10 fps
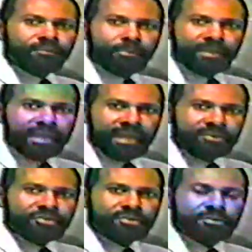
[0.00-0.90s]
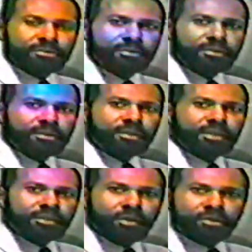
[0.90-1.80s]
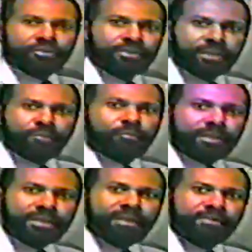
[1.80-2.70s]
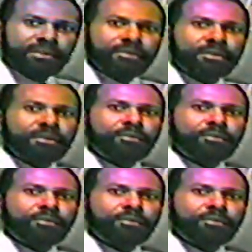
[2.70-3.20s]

from the x, in order to get rid of it,